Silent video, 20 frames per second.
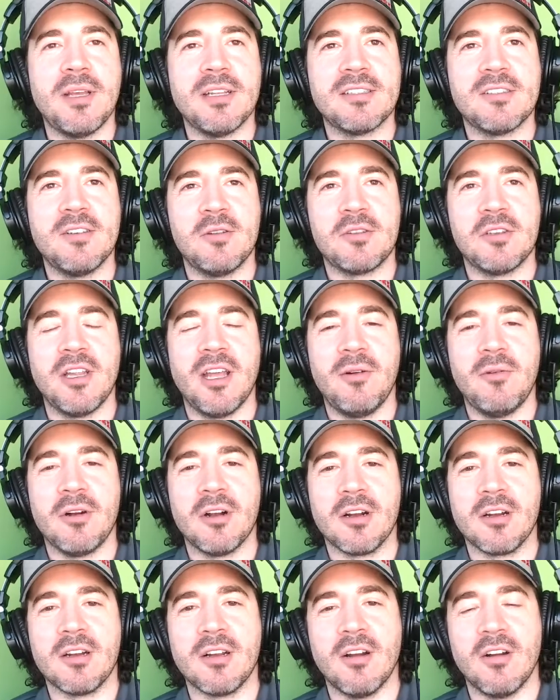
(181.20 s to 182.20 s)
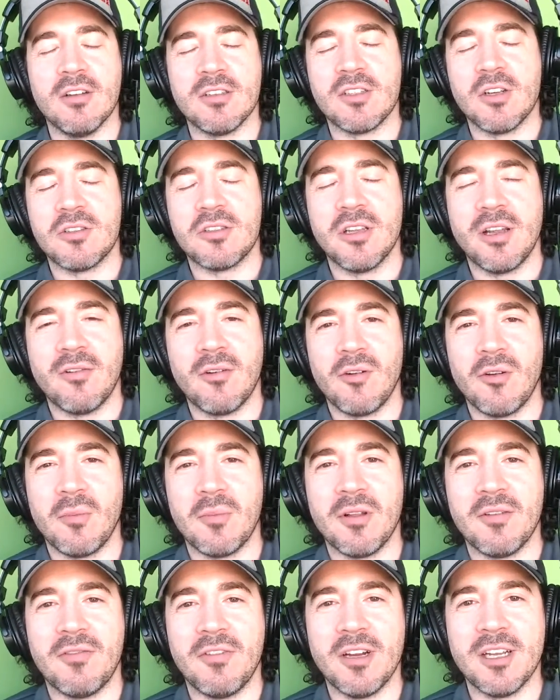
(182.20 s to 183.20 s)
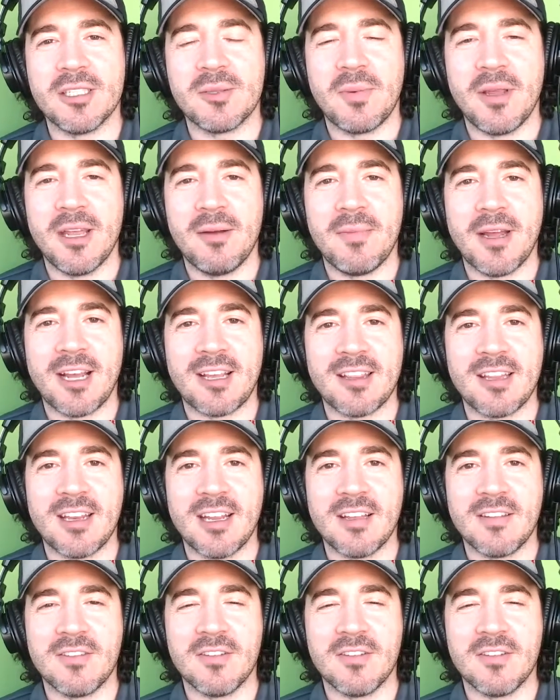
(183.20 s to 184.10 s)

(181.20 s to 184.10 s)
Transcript: social network, or the social network we built for ESPN back in the day,